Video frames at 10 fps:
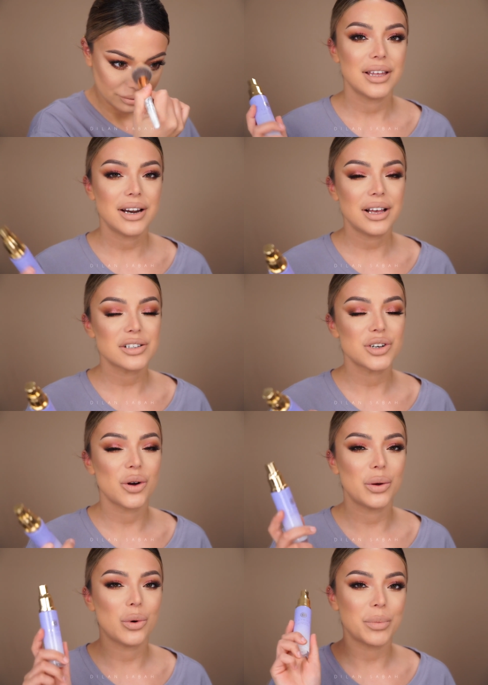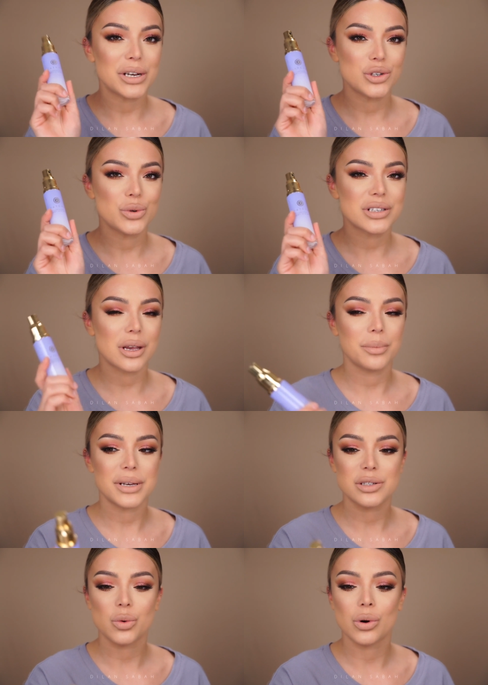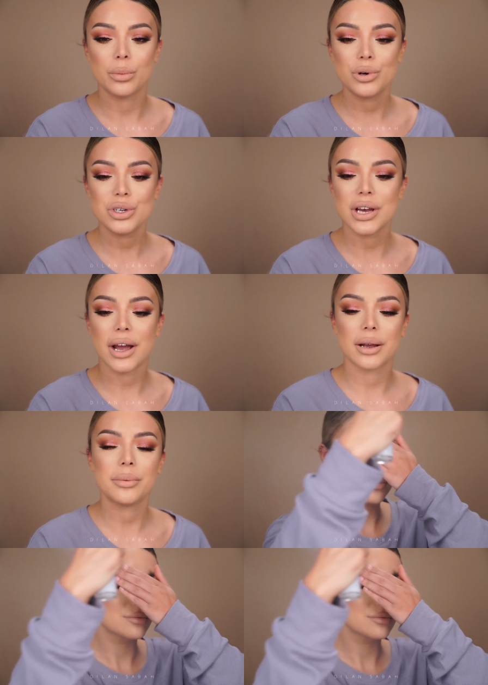Then I like to go in with my Dewy Skin Mist one more time.